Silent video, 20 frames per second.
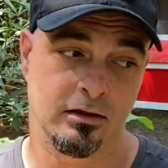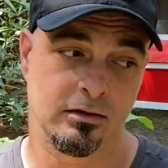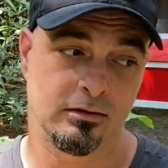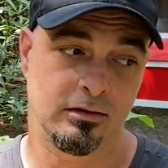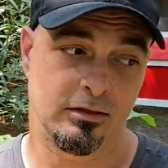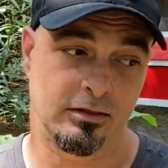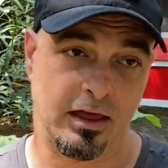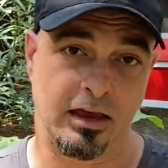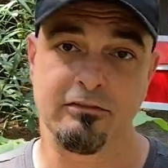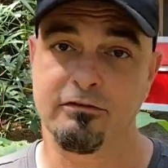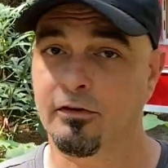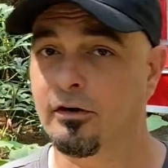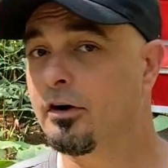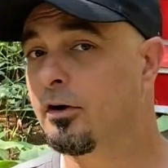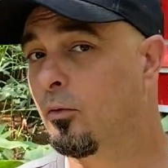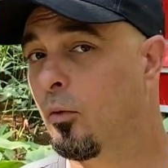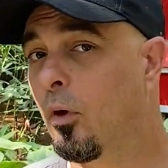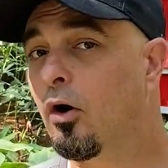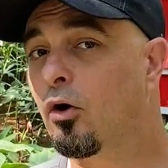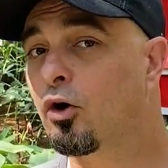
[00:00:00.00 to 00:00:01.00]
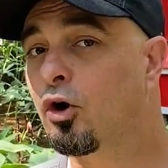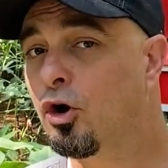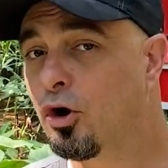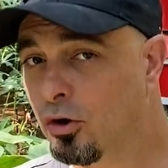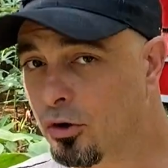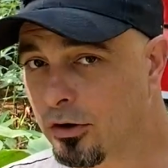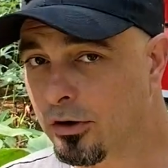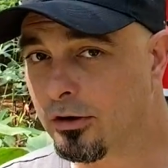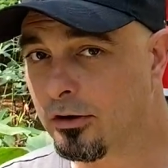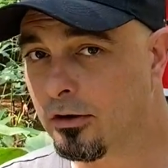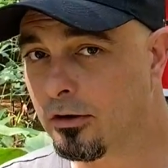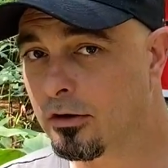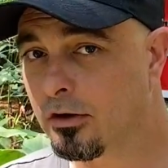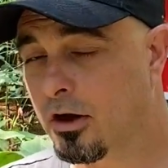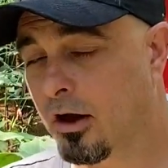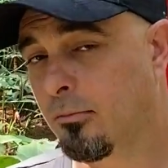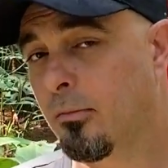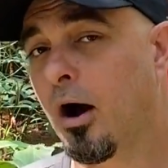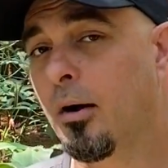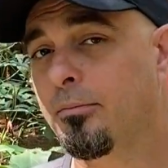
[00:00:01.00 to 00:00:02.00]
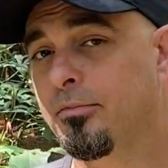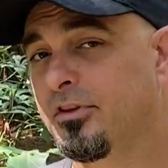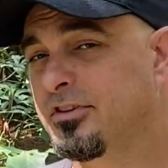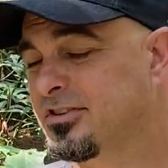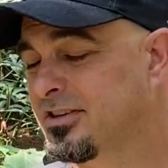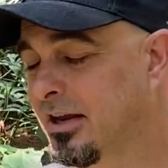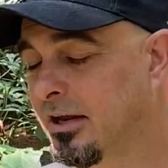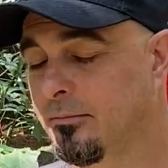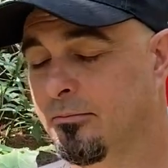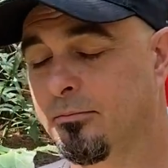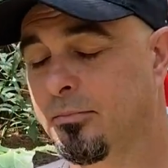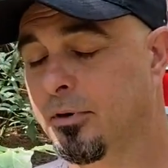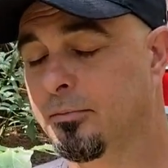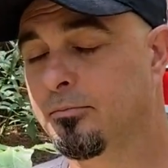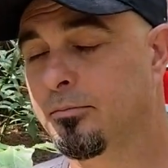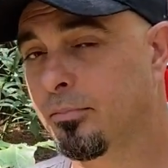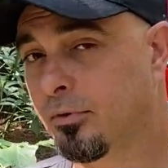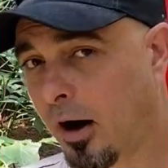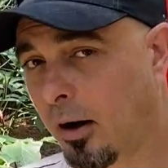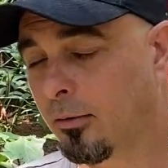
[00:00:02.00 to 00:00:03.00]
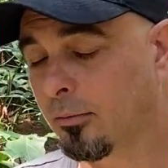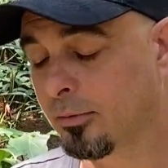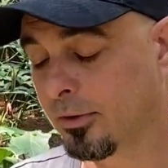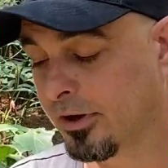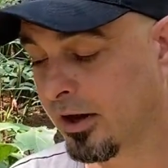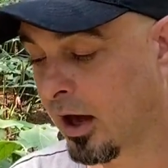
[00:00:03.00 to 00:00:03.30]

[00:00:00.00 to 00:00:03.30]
they very well could come up the same, but probably